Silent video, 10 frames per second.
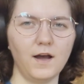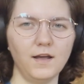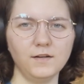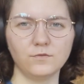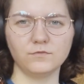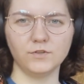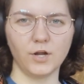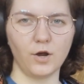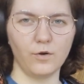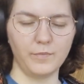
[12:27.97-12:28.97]
I don't
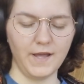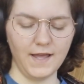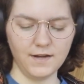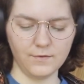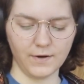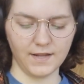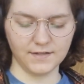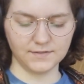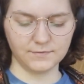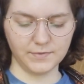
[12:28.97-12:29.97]
know, but anyways,